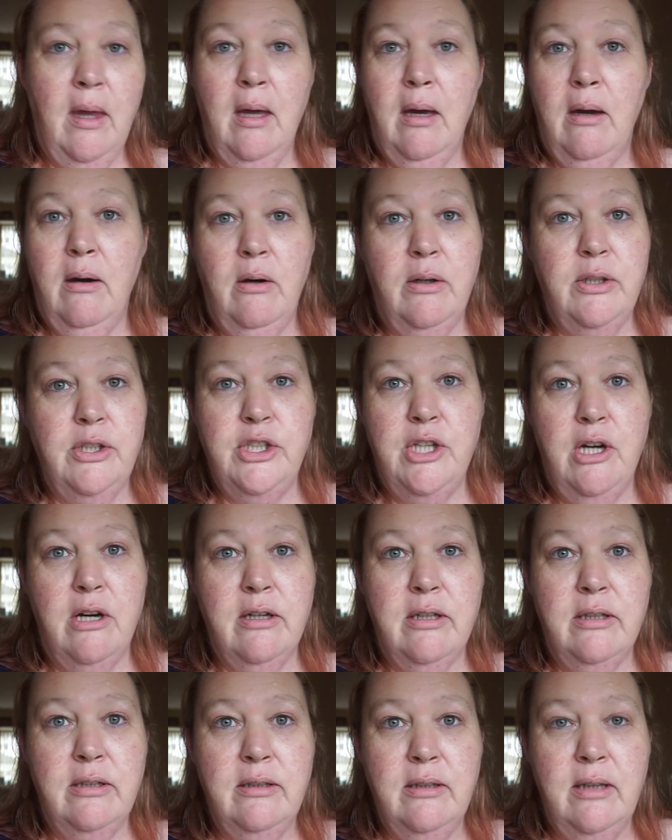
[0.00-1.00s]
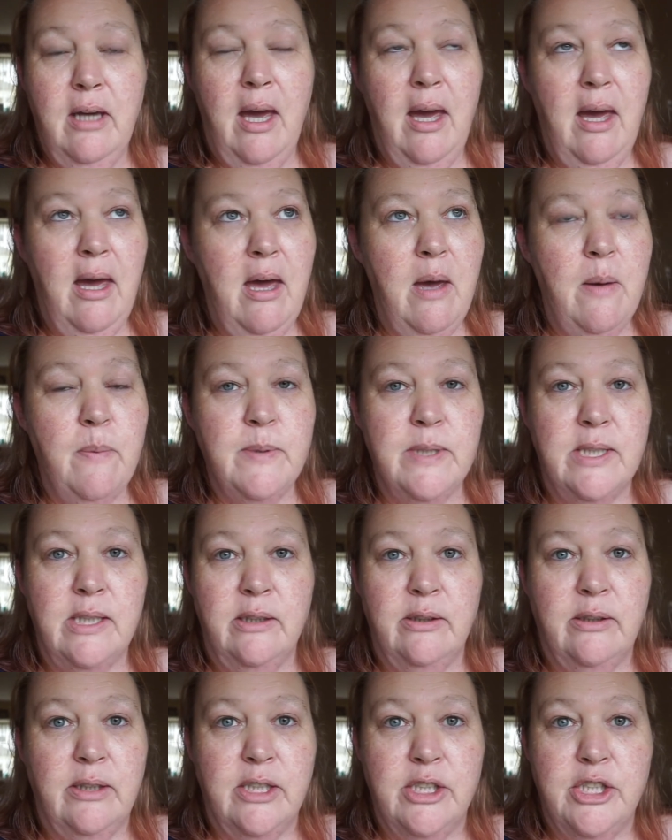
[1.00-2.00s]
Oh, shocking,
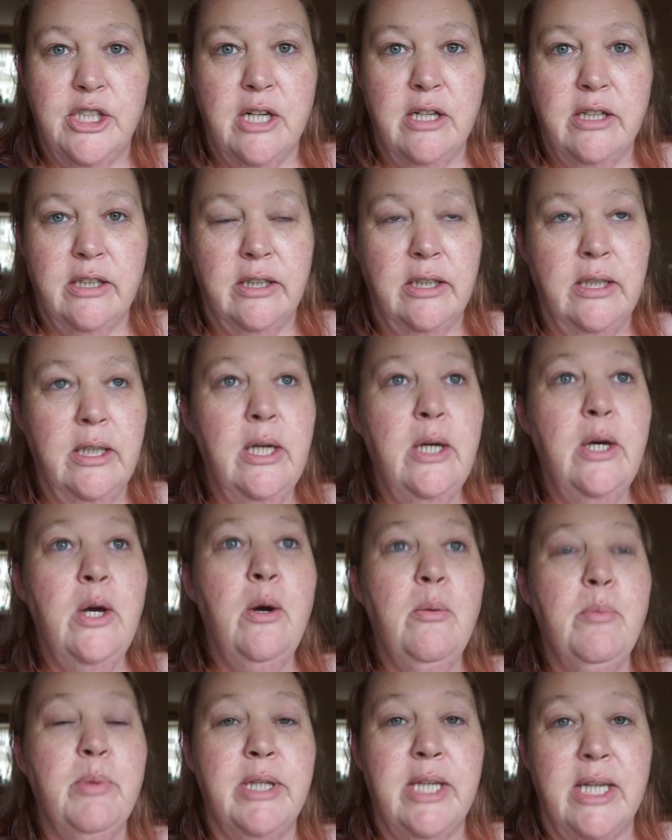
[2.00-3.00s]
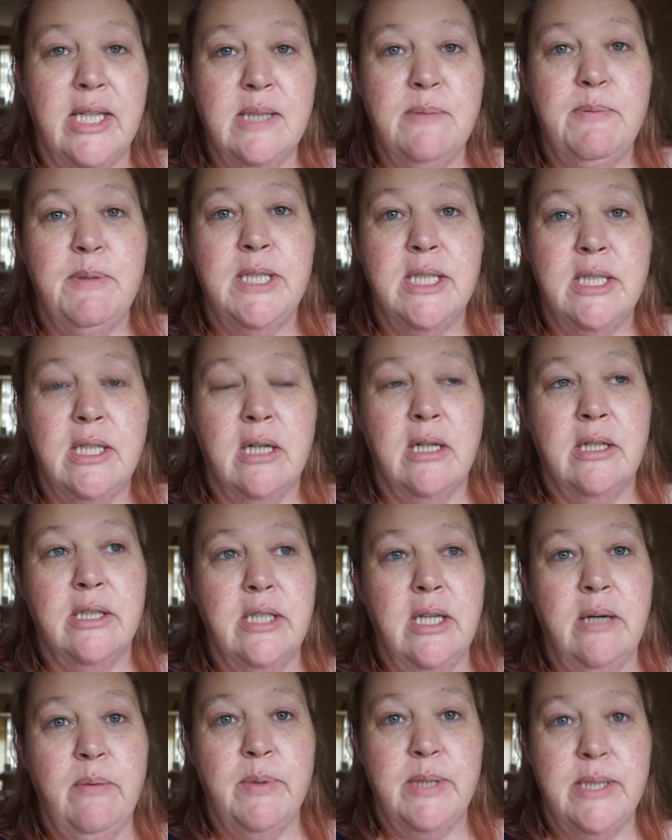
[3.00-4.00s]
absolutely shocking. But thanks be to God,
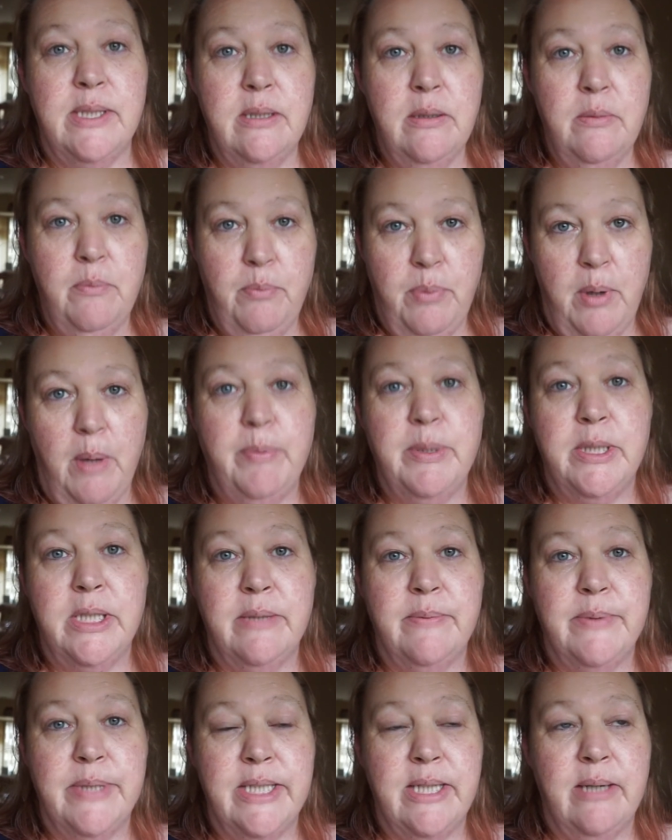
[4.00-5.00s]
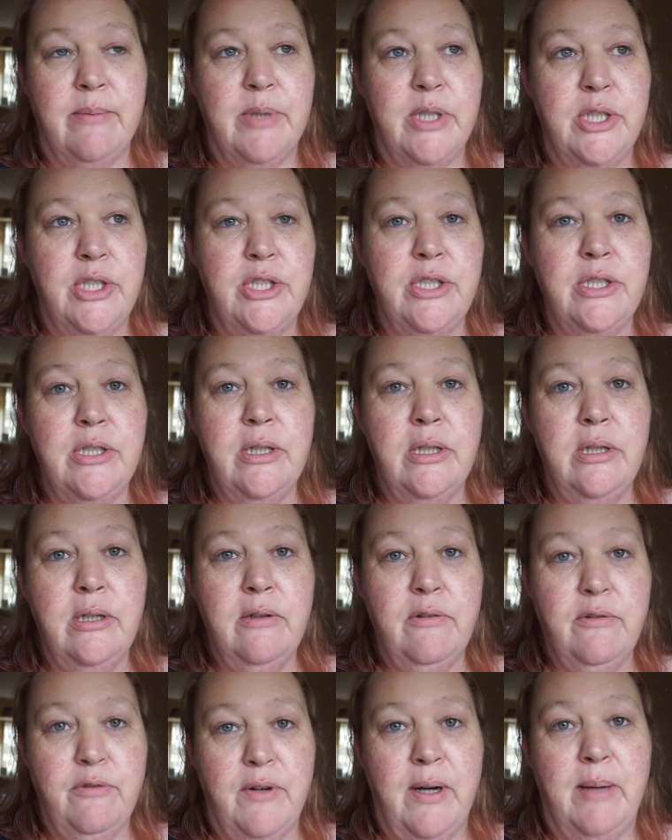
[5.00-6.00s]
it was property that was damaged,
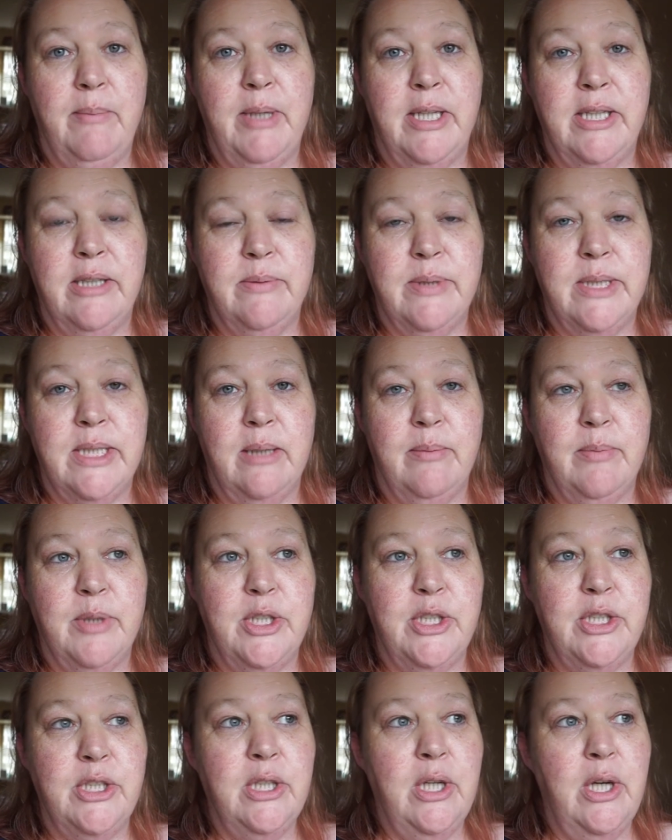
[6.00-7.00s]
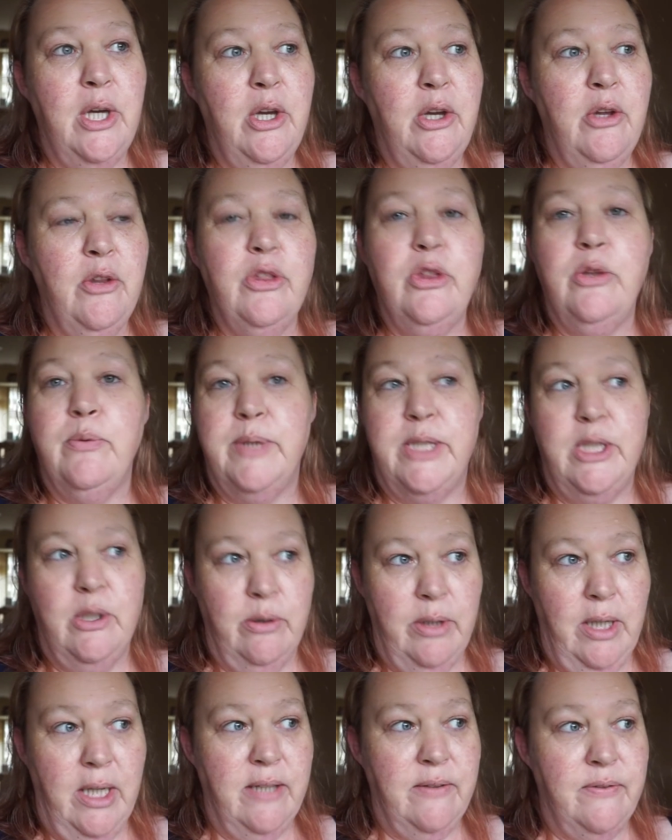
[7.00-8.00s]
farmland that was damaged. There was no
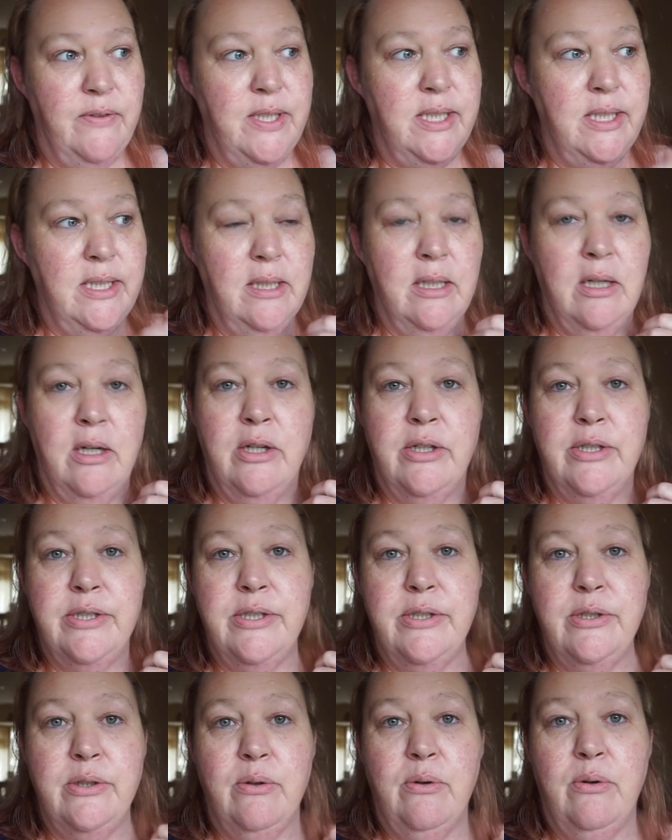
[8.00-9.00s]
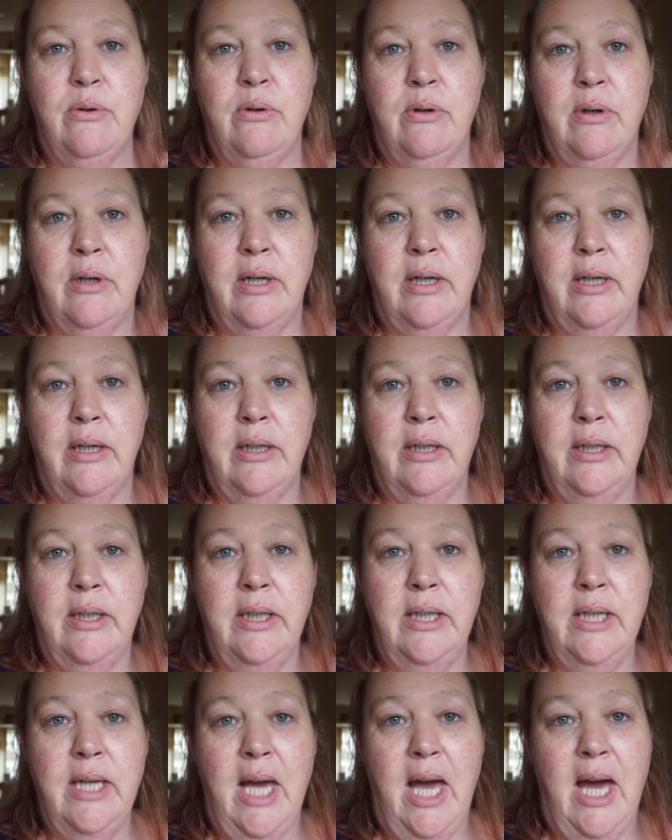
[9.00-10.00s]
lives lost or
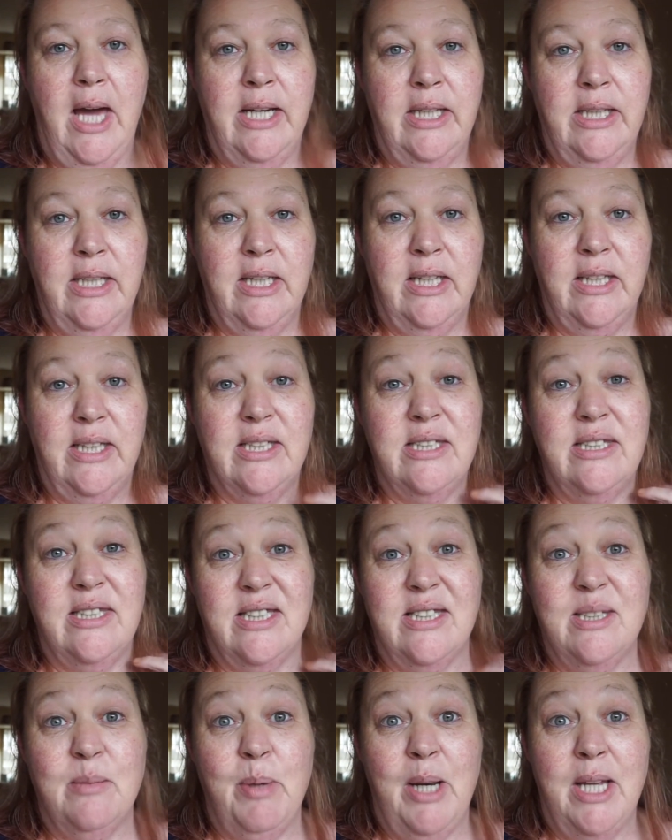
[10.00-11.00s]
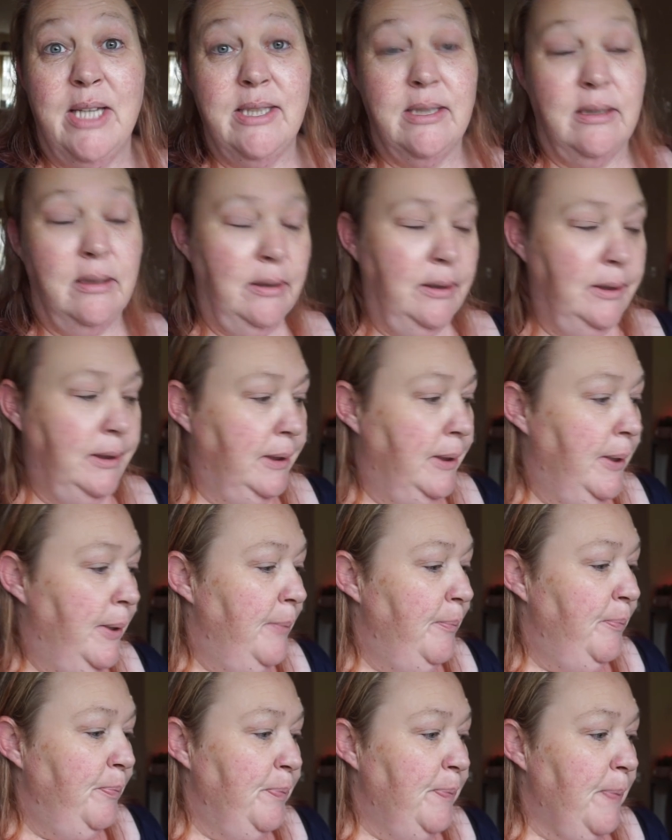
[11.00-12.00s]
anything like that, so that's a blessing.
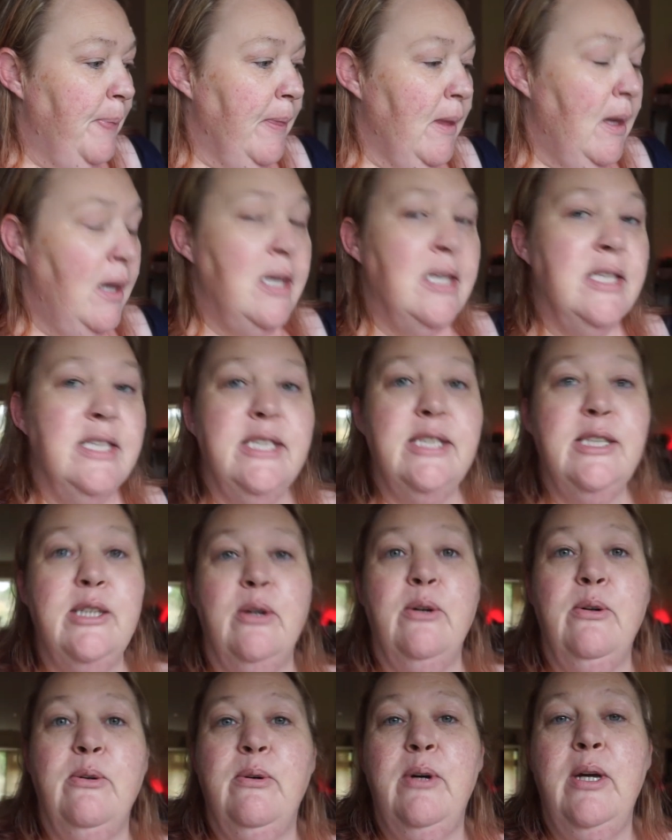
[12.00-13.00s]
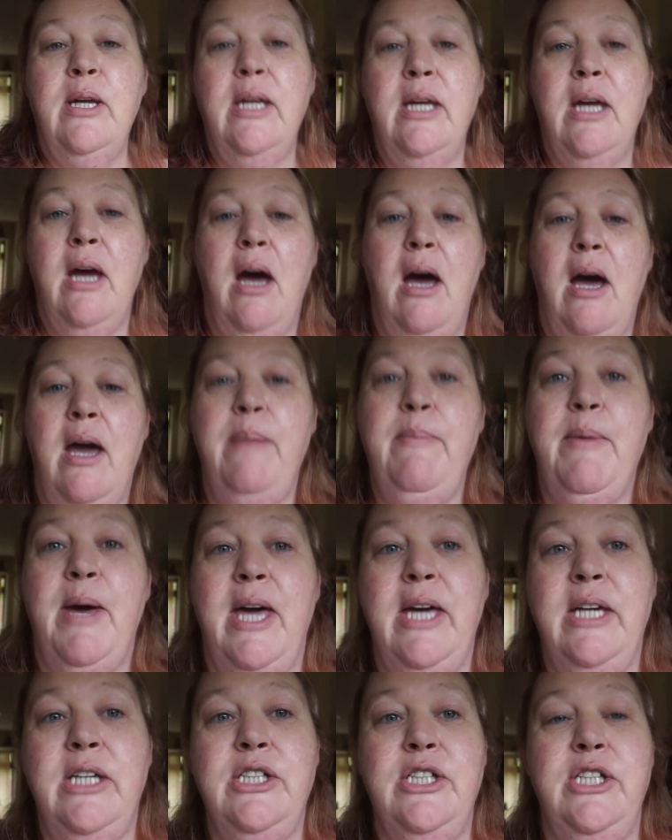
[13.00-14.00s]
So I'm
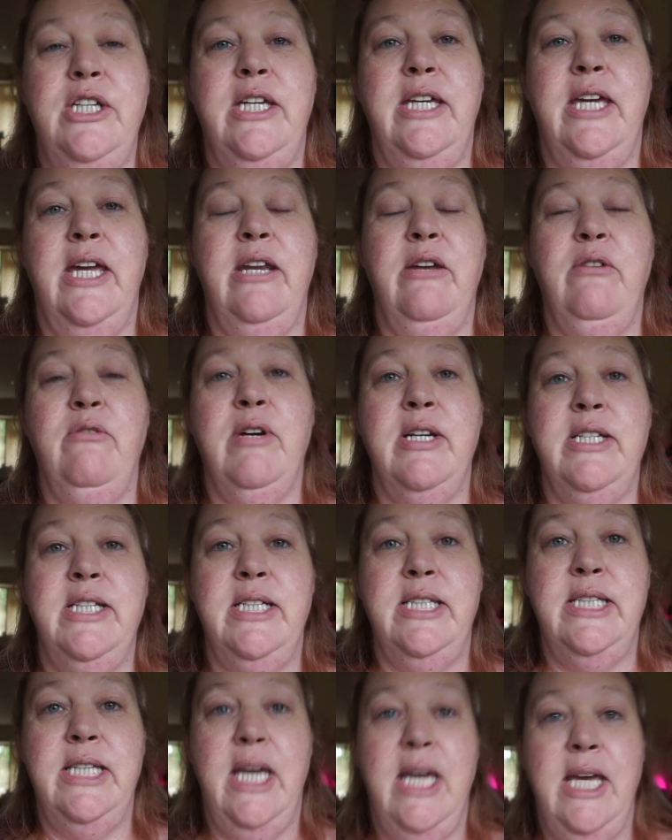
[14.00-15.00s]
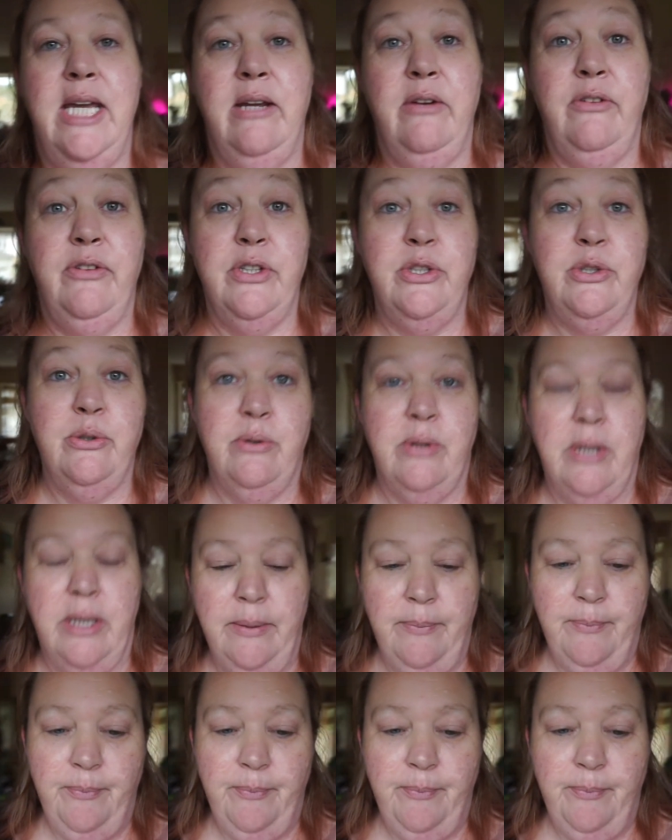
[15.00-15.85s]
actually getting ready to head out the door.